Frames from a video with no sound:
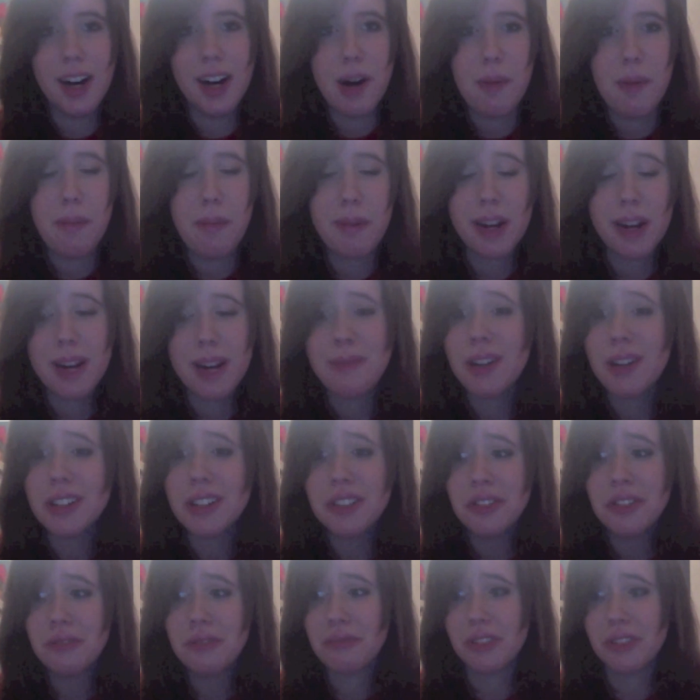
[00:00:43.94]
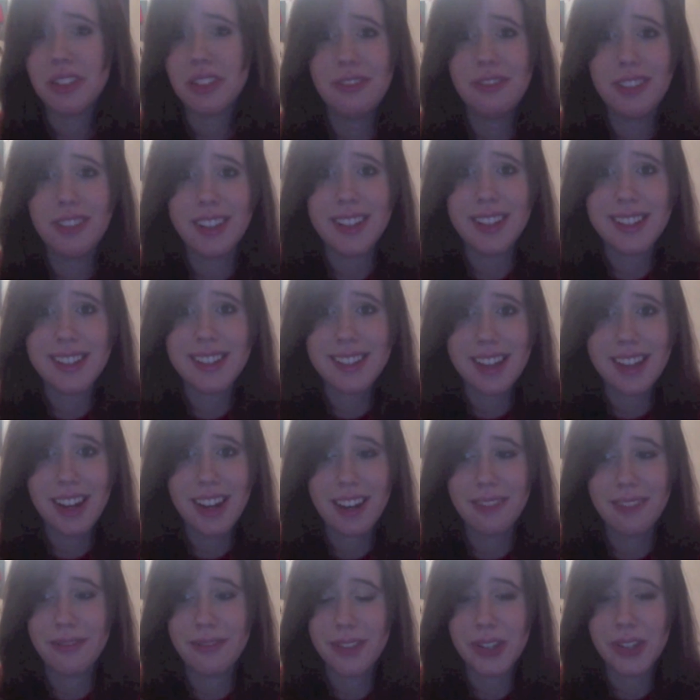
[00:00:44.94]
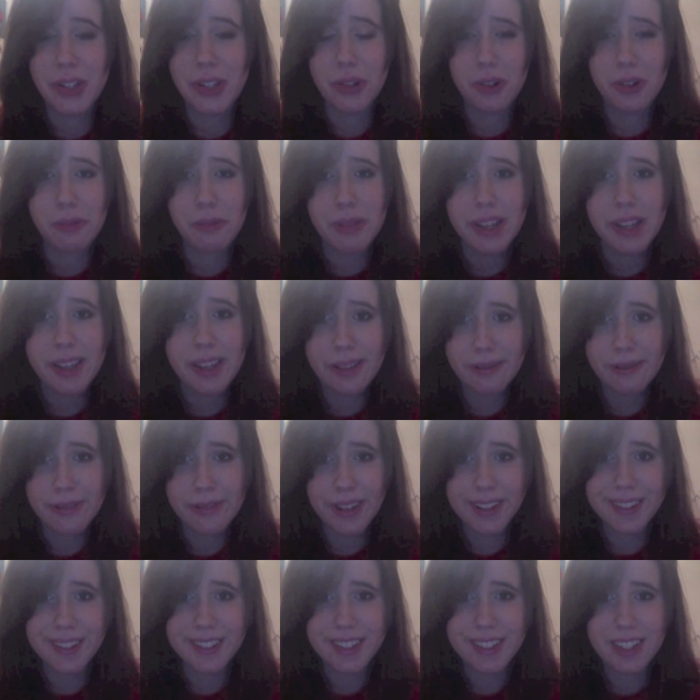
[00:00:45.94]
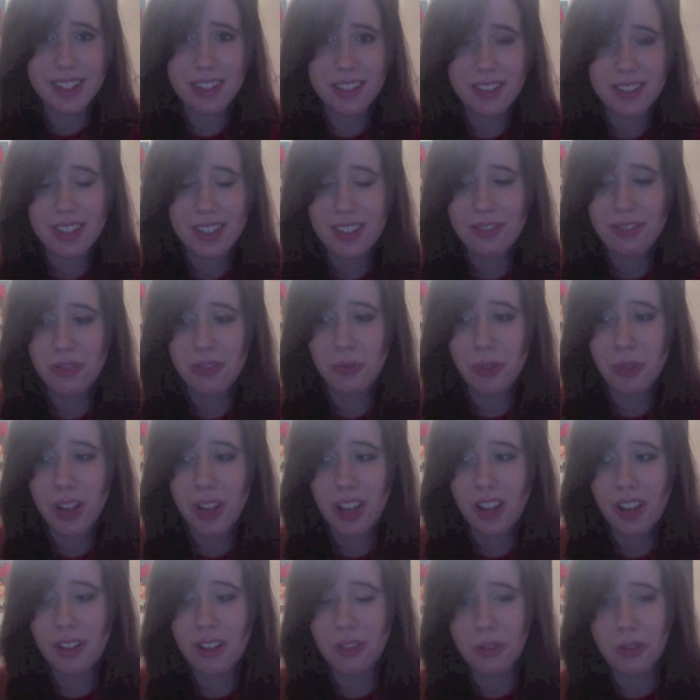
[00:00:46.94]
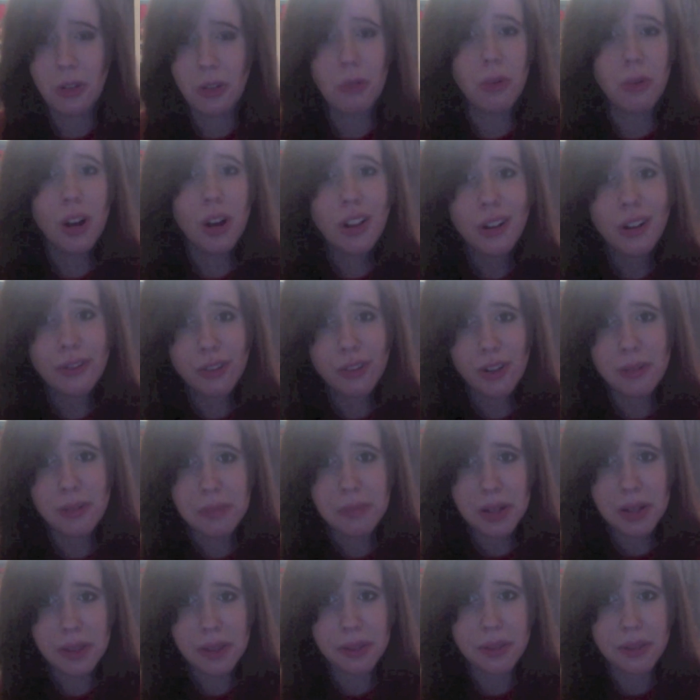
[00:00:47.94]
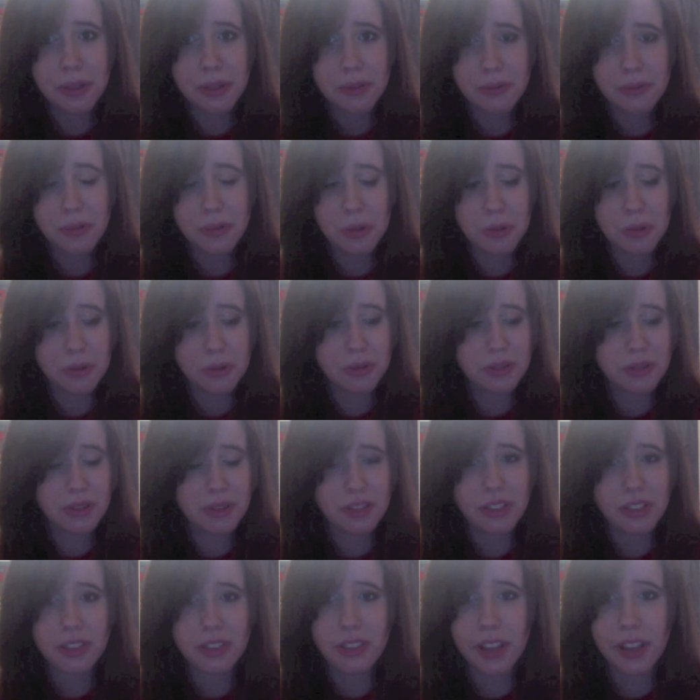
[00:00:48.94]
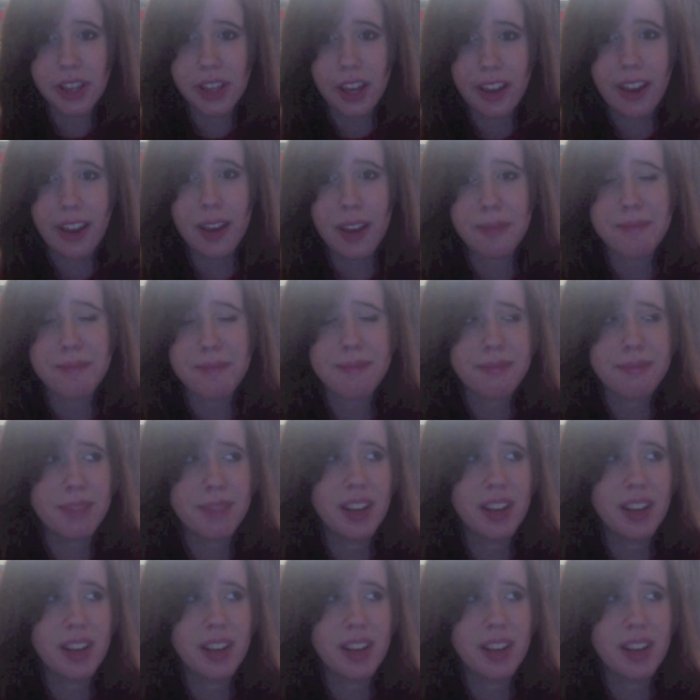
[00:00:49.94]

but I'm also really sad for the European fans and how they have to wait well over a month for the game.